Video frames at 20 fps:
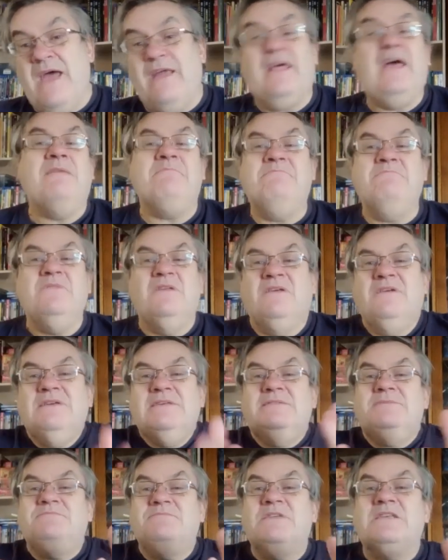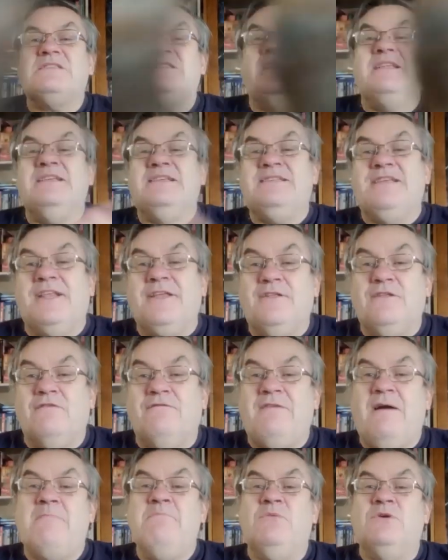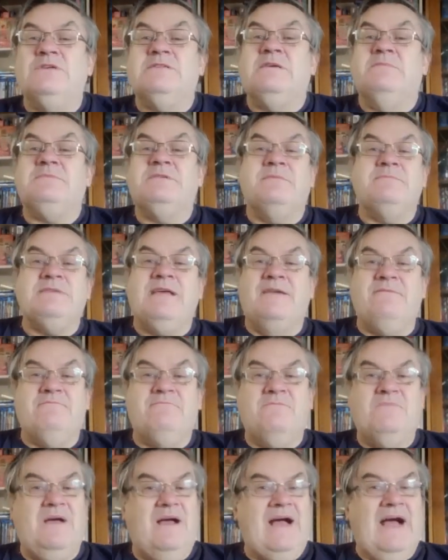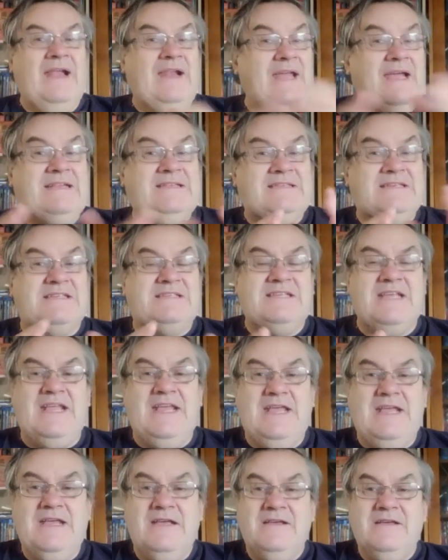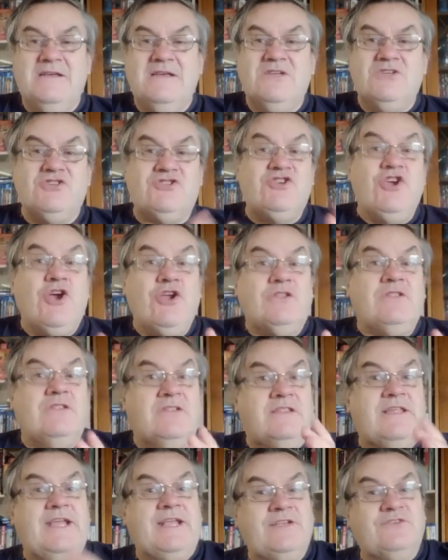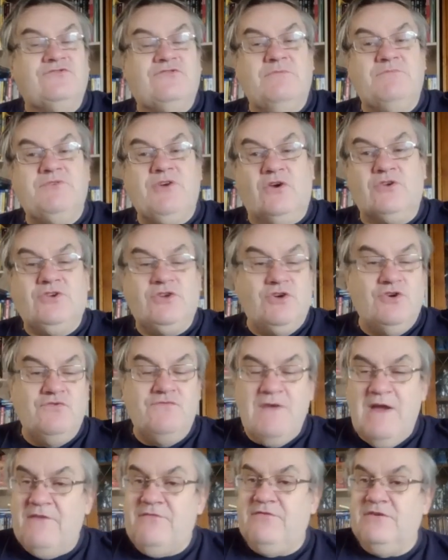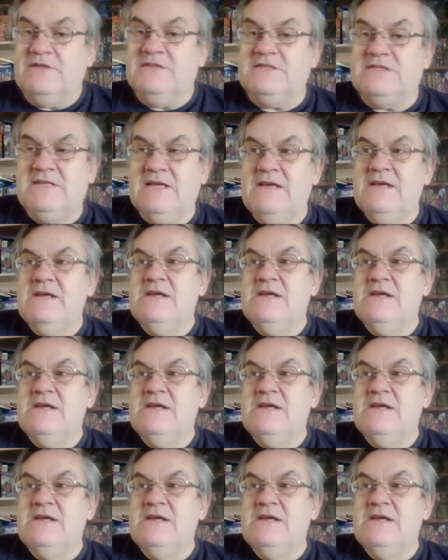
And I'm a slightly cynical fanboy sometimes. I like to see certain things from Doctor Who referenced.